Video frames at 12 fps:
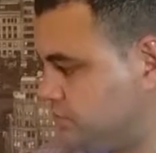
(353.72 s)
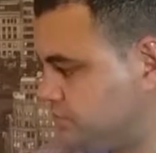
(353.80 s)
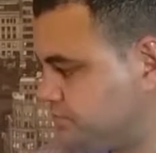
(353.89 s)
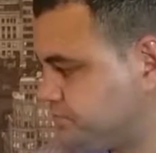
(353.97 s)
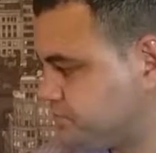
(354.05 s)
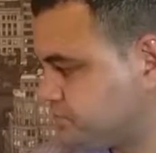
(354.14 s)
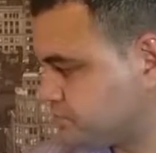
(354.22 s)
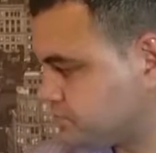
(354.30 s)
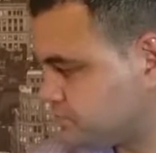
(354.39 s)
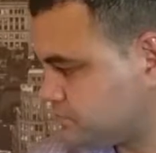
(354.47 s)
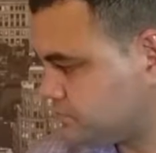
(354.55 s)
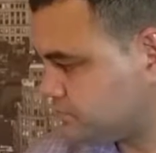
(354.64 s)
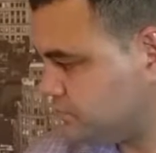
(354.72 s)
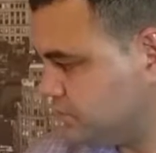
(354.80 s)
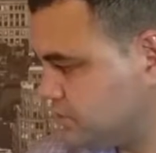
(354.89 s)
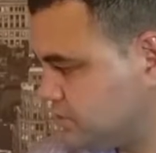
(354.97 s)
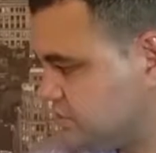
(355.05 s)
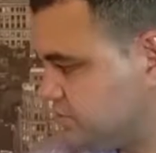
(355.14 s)
auto,
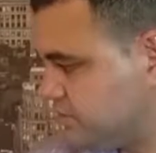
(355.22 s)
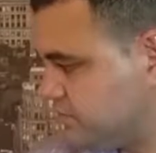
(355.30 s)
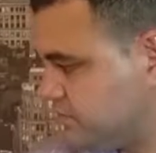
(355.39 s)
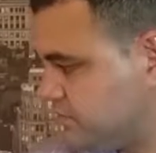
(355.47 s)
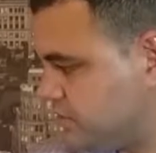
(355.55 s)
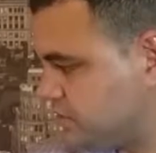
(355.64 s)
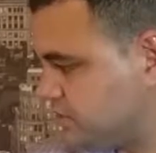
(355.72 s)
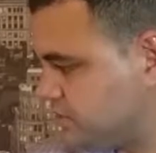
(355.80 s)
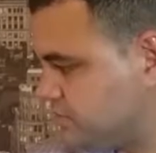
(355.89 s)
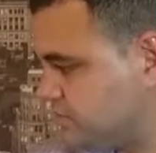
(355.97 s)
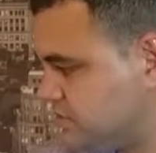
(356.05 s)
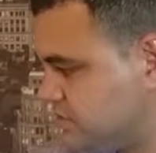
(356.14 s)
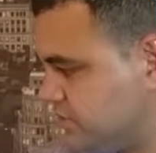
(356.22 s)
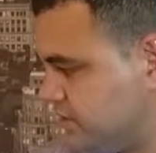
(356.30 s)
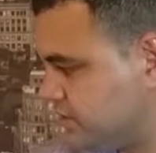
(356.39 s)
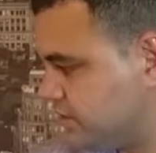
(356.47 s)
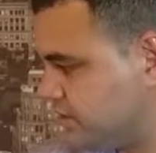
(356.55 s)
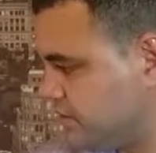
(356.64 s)
excuse me, watch this
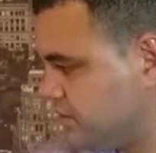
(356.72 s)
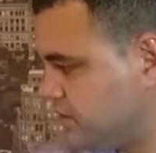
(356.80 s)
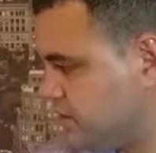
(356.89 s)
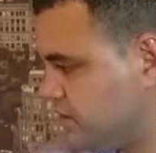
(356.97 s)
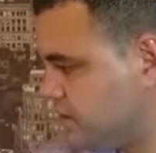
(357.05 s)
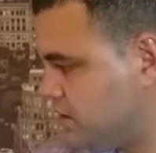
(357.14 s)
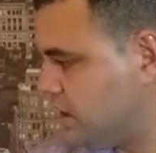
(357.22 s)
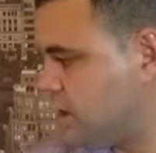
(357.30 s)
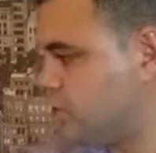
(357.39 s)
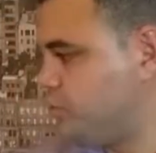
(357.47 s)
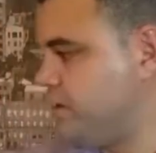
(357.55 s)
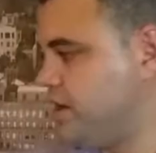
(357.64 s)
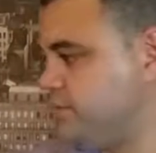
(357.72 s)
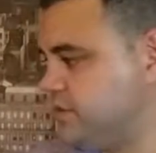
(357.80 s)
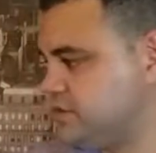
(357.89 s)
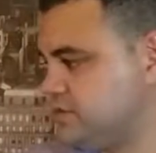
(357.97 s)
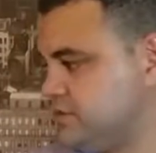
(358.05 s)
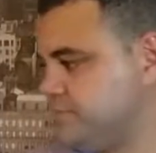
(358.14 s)
spelling here,
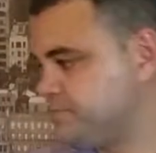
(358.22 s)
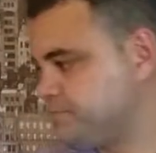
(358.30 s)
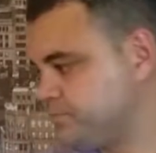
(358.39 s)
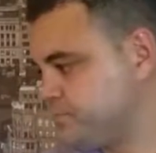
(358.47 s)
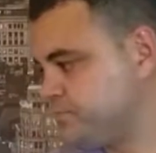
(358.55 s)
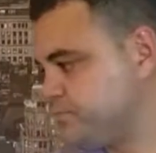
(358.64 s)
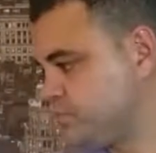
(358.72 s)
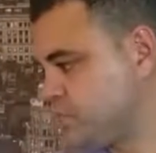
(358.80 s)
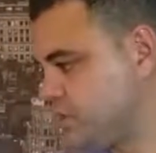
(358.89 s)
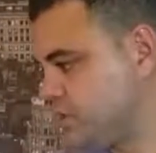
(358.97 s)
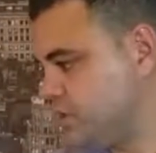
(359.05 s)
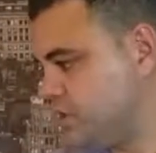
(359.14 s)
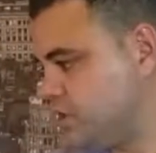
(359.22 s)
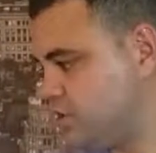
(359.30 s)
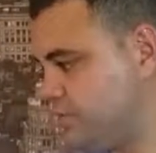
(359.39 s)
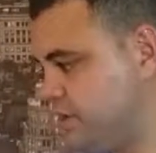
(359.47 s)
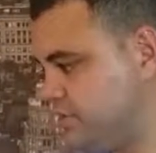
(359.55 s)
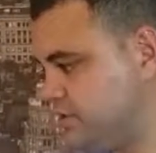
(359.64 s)
auto payments,
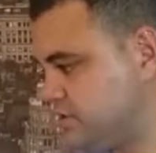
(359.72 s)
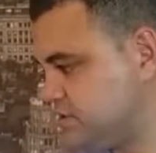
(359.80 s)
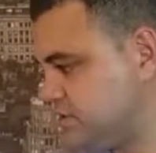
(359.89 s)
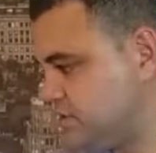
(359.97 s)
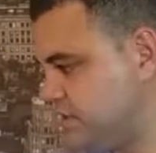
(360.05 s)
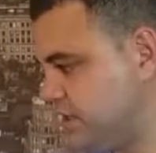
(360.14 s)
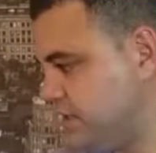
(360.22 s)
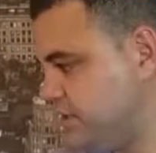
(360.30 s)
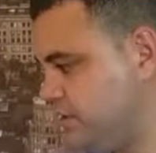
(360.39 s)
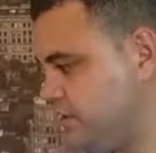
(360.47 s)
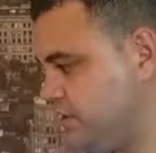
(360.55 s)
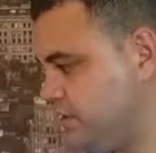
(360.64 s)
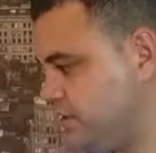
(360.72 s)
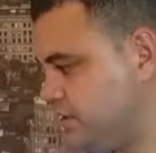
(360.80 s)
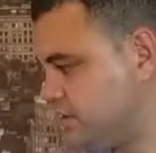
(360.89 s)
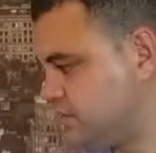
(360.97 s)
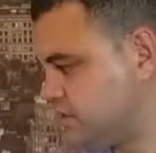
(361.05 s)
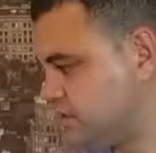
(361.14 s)
auto payments, okay?
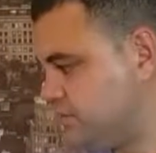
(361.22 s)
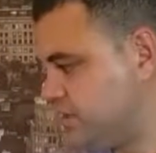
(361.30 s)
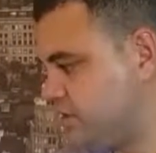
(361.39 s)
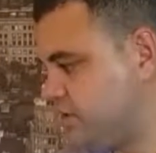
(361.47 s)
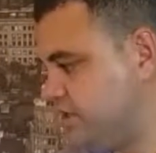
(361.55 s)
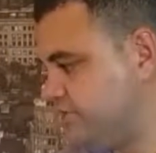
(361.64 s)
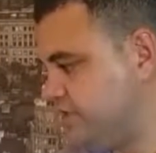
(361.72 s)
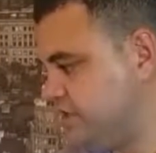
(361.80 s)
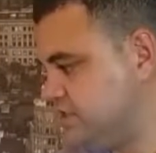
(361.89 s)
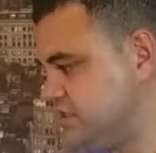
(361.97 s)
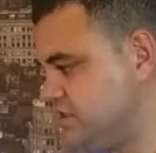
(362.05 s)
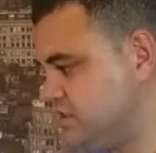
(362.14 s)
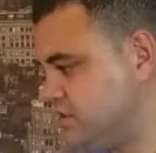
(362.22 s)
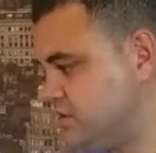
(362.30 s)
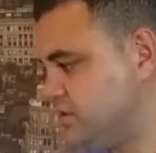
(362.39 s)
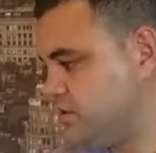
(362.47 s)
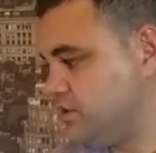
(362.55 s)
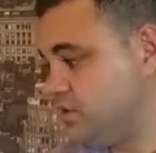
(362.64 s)
This is gonna make your life
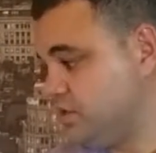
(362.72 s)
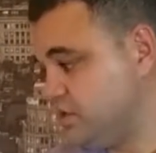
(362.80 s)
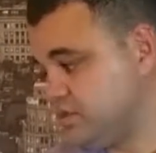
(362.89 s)
easier.